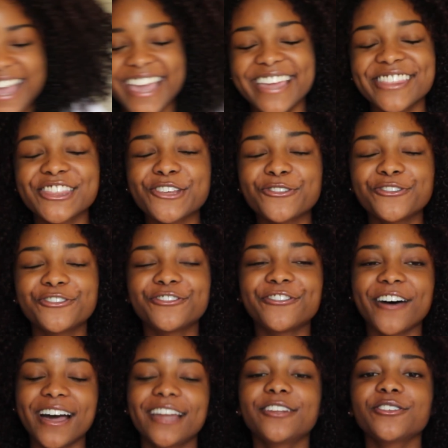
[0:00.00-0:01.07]
And the
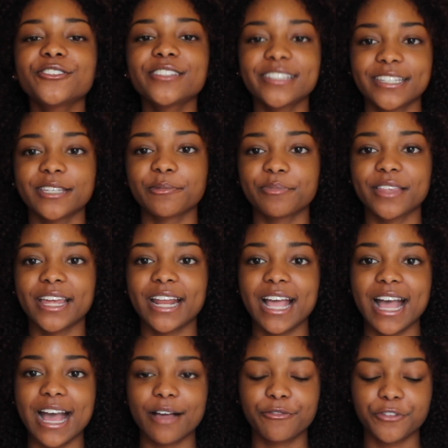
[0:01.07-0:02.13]
final tip that I
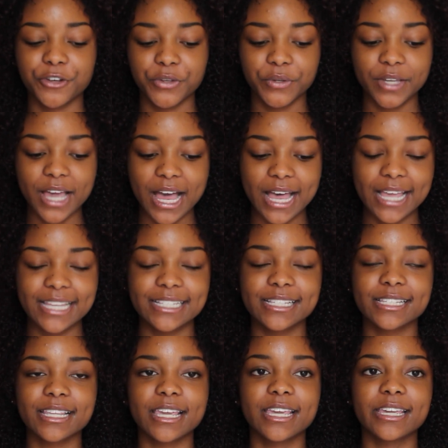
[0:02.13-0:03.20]
have for you
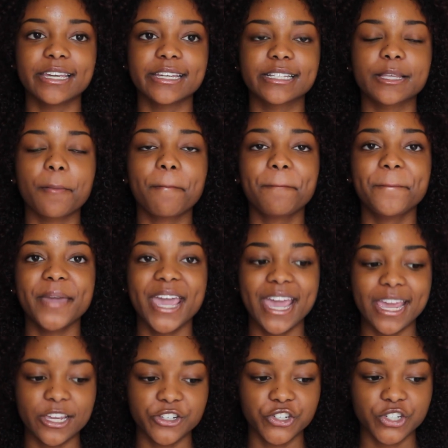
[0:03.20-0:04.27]
guys is
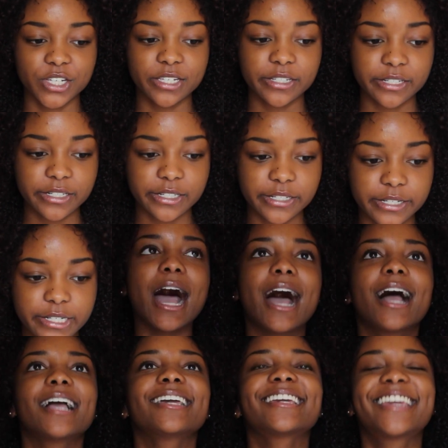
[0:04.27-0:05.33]
patience.
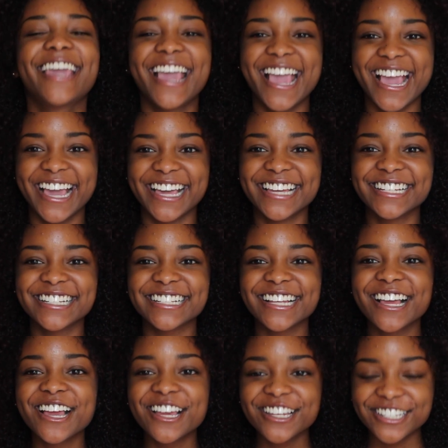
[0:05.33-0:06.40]
I can't
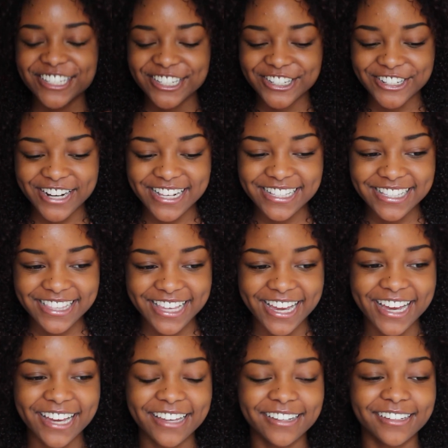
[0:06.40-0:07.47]
stress
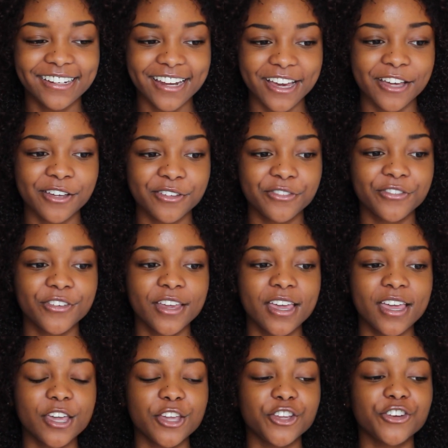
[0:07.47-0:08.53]
that enough.
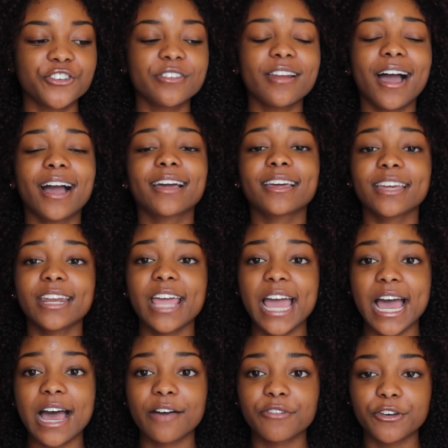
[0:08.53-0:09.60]
You're not gonna
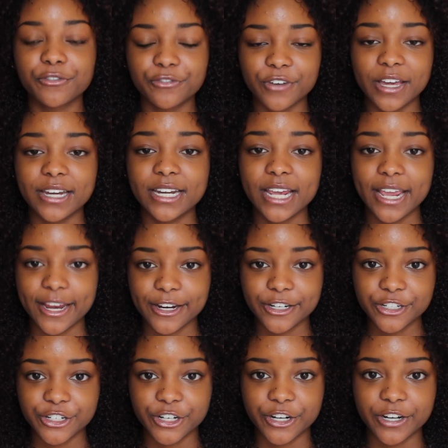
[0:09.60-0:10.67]
have a fun
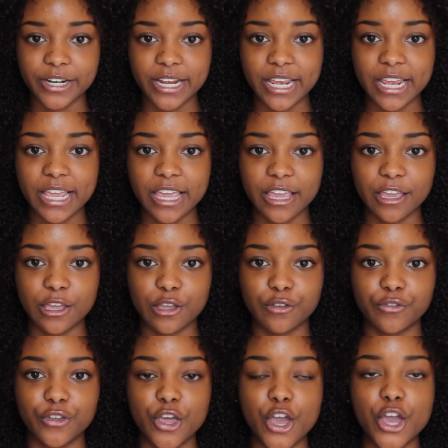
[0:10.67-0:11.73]
hair journey
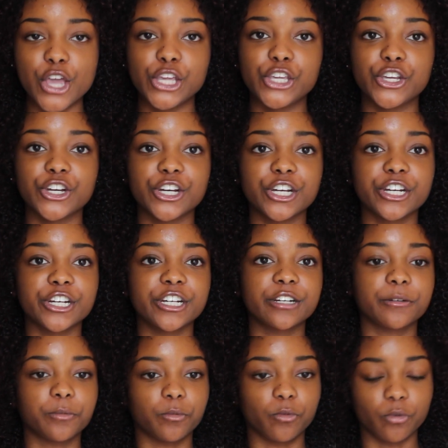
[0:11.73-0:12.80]
if
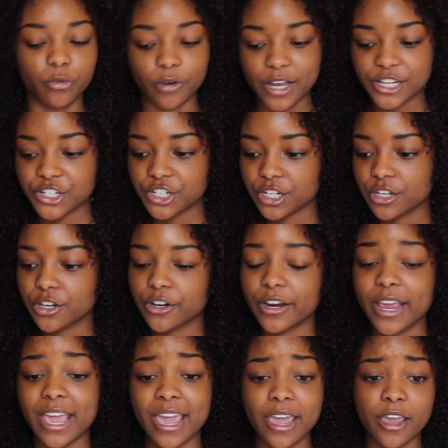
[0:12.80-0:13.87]
you're rushing
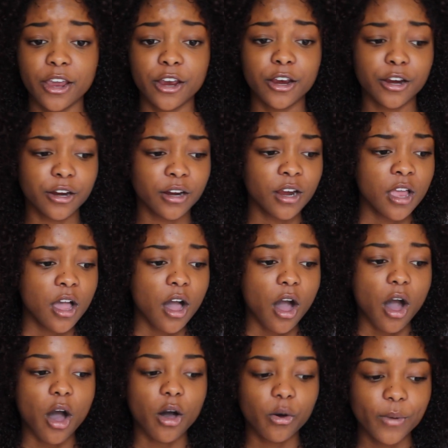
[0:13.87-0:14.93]
your hair,
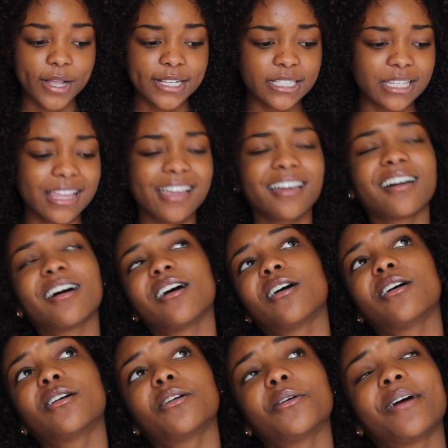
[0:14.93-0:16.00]
always like,
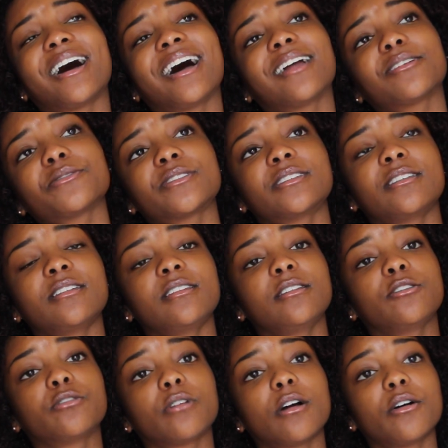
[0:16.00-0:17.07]
oh, I don't see
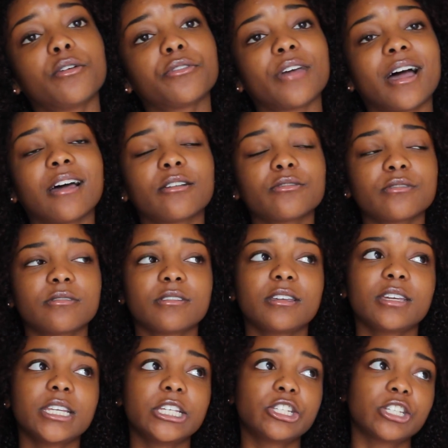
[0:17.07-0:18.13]
any growth, I don't
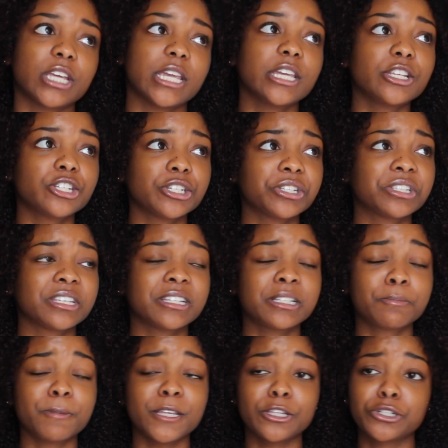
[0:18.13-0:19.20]
see any changes,
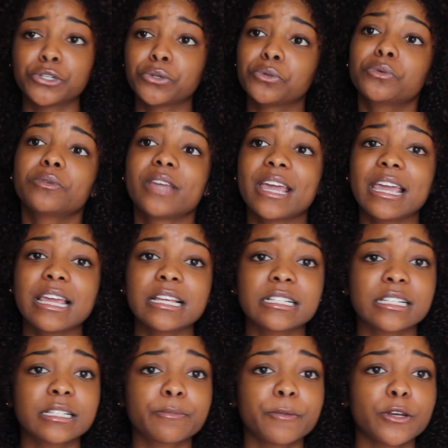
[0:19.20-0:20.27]
it's been 2
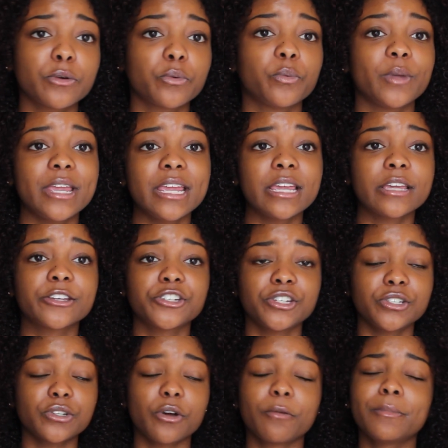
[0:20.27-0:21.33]
days, it's been a week,
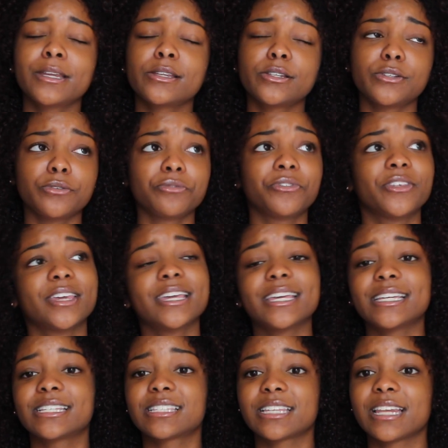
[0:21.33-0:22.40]
she told me to do
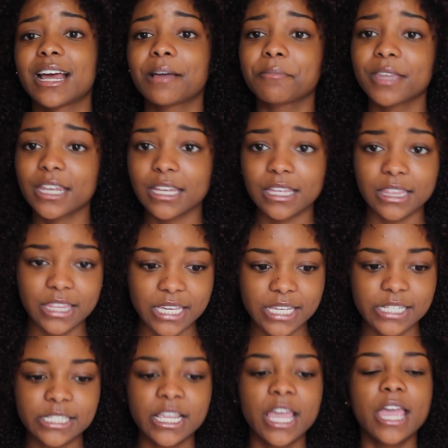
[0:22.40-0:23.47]
this and I'm getting
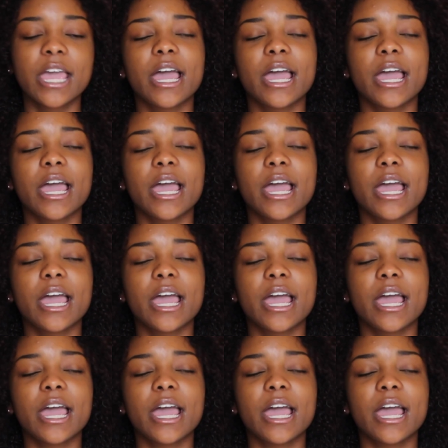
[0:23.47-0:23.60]
this.